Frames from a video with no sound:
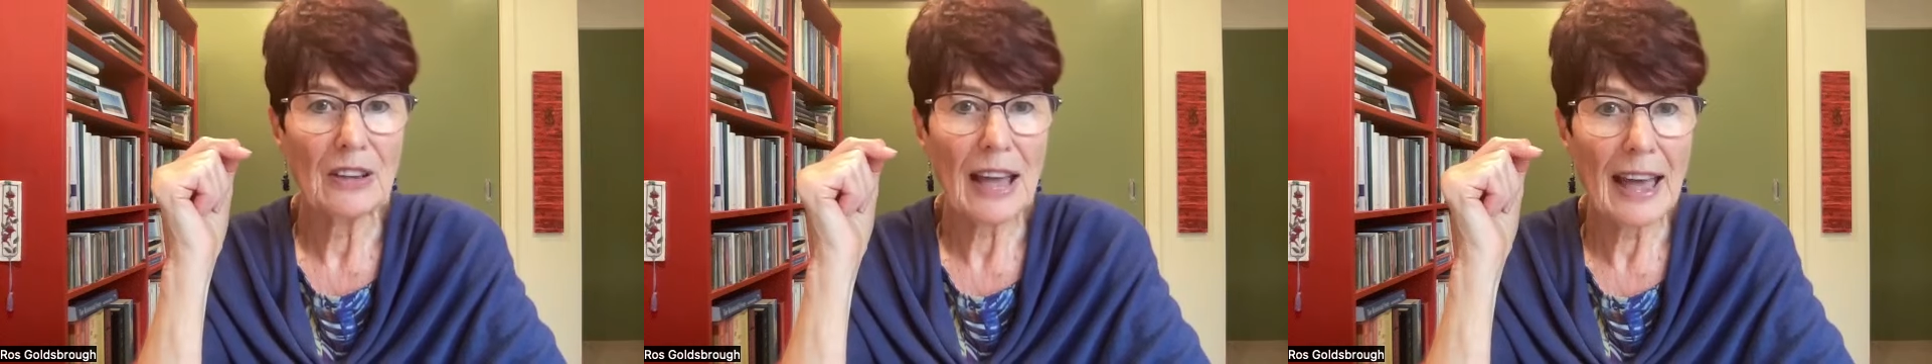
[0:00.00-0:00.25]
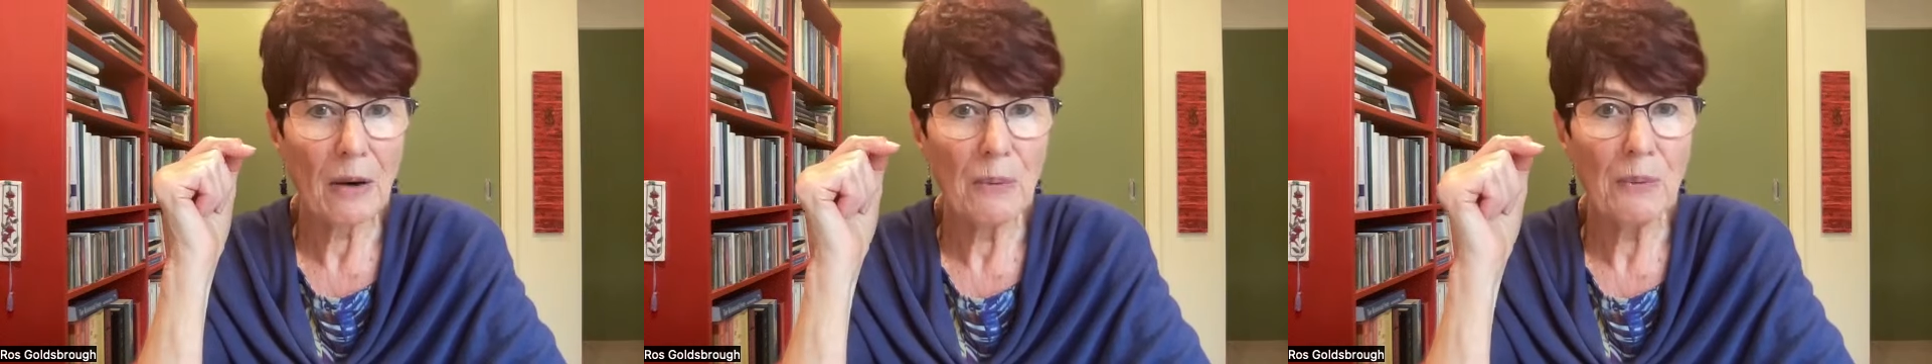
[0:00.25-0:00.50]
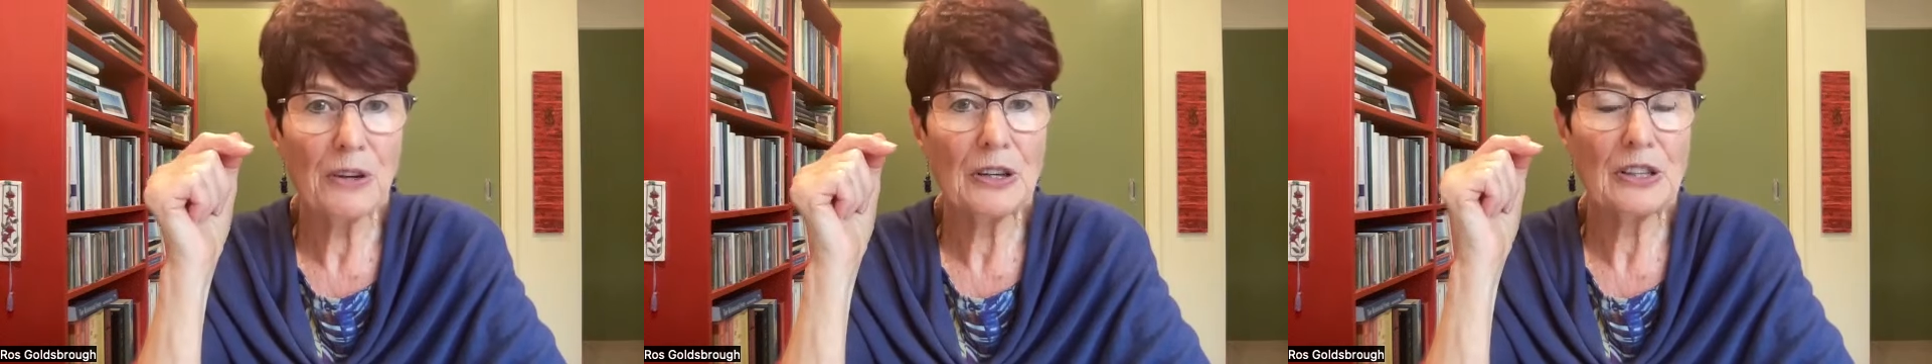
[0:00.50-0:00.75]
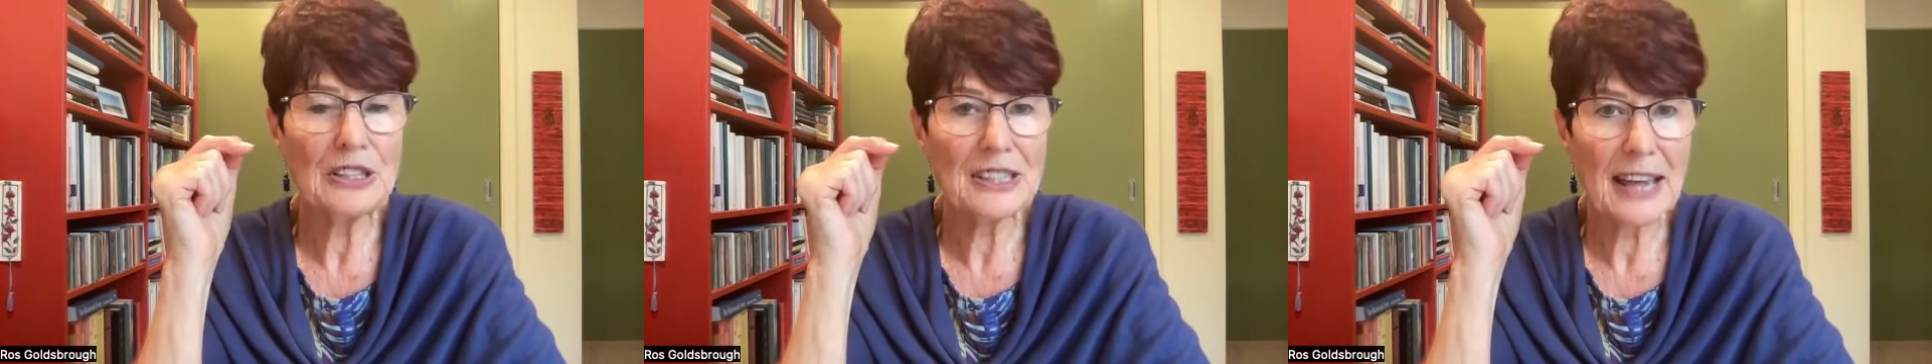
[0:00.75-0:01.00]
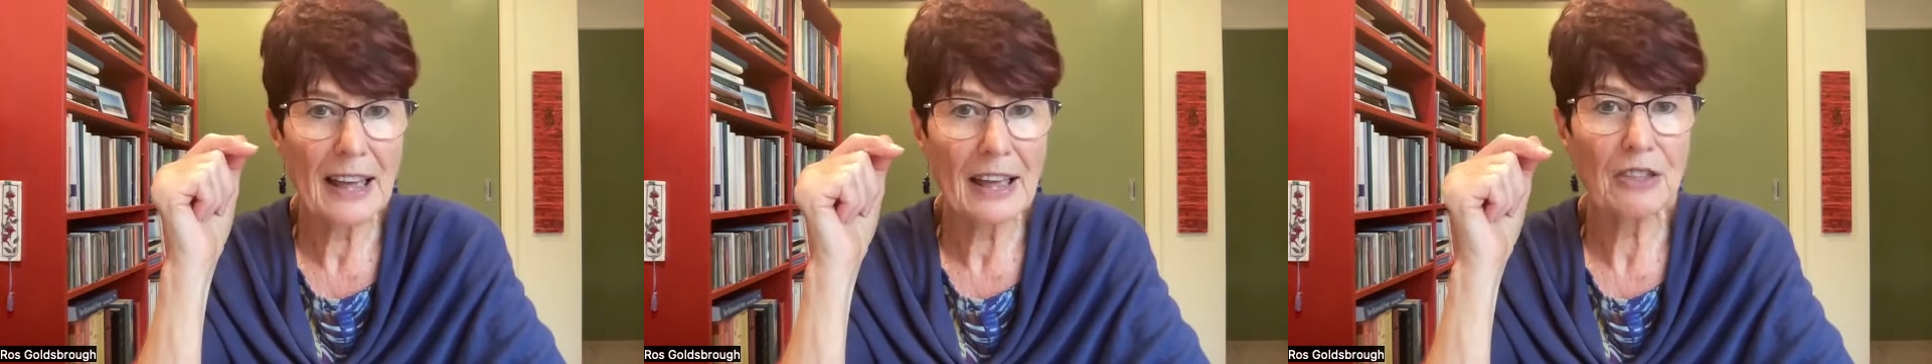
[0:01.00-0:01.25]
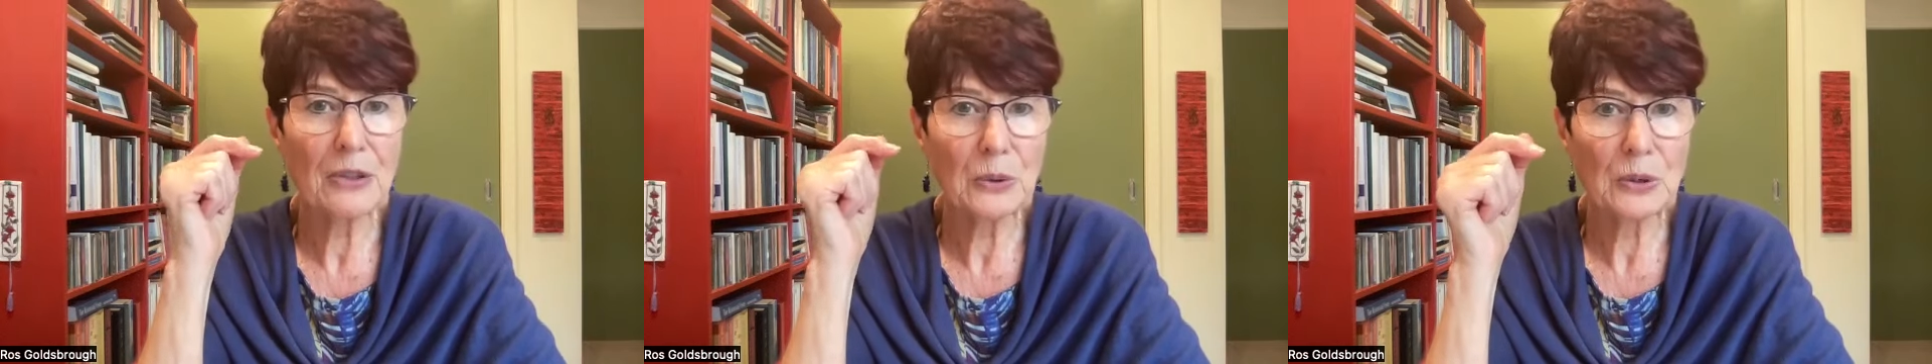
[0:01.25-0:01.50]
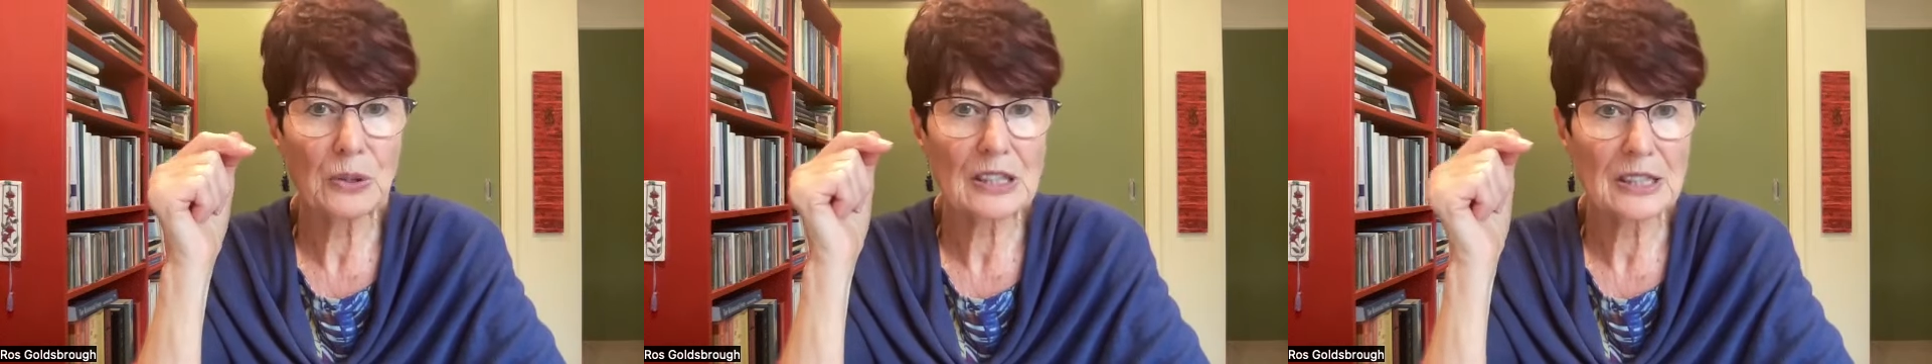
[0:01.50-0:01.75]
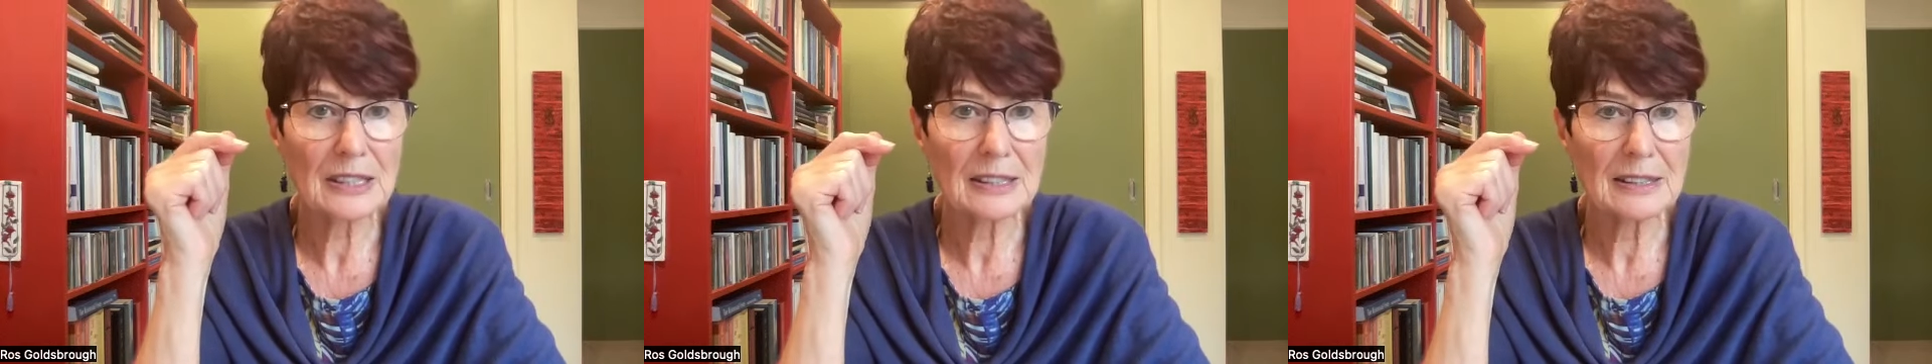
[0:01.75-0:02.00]
our words, our
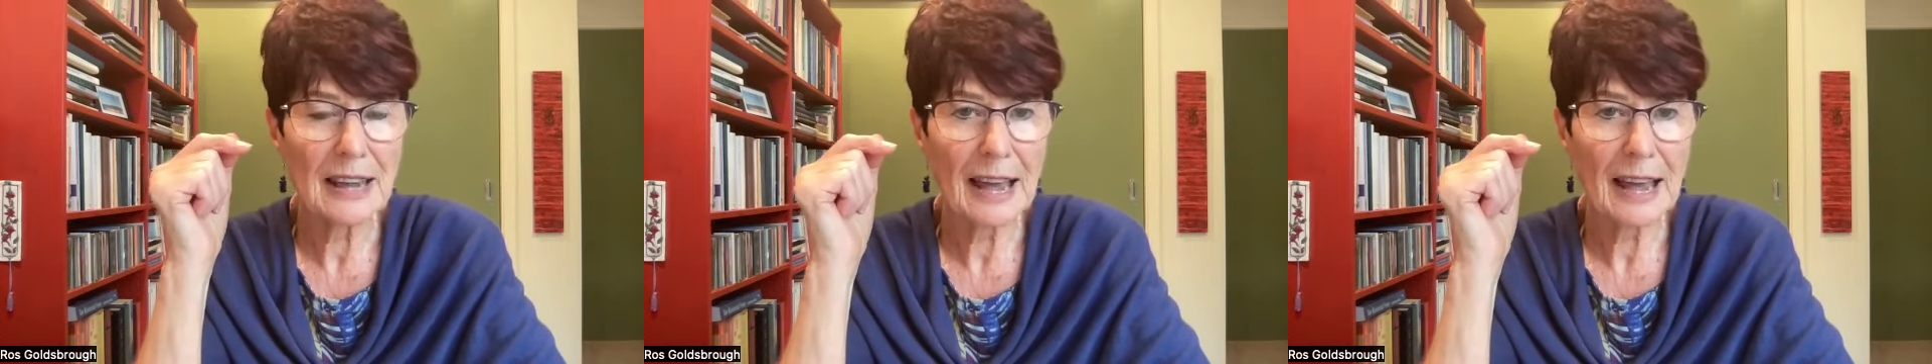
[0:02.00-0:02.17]
thoughts,